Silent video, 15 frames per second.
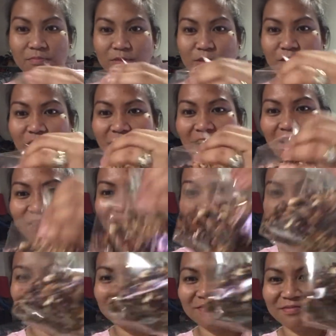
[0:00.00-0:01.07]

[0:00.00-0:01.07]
So look at that.